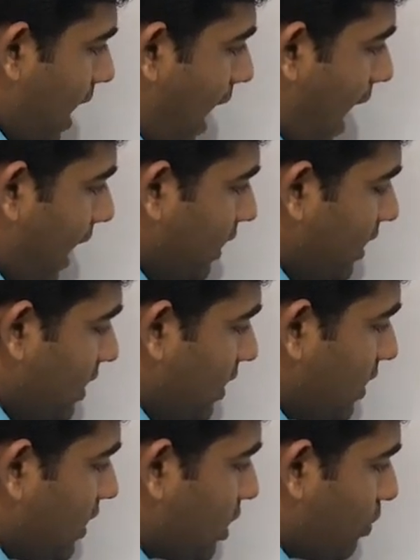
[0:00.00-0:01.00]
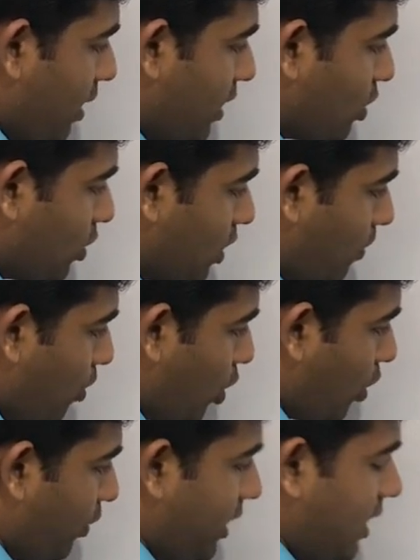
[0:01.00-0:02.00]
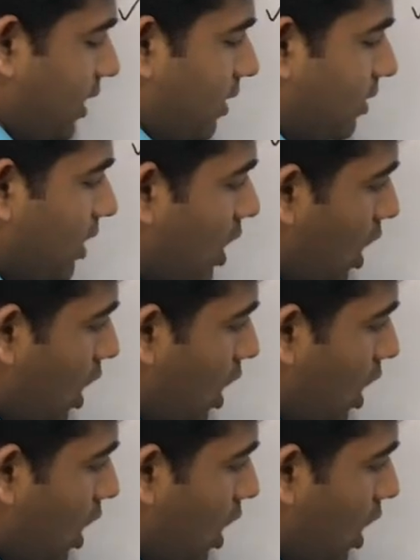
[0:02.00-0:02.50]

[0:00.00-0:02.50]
and this is his base of support over here